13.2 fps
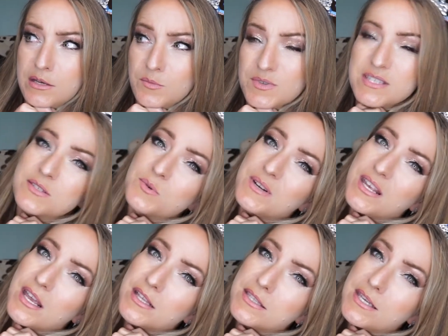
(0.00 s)
Was it
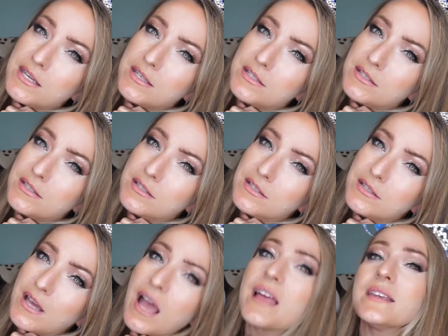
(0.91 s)
2018?
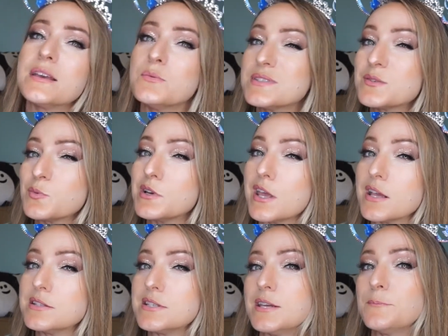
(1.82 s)
I think it was
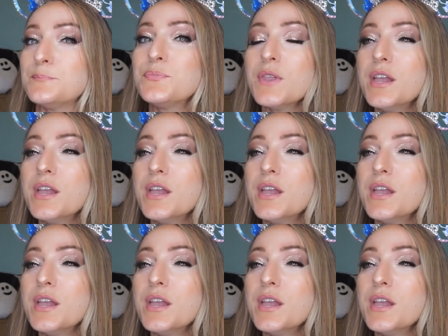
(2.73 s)
2018.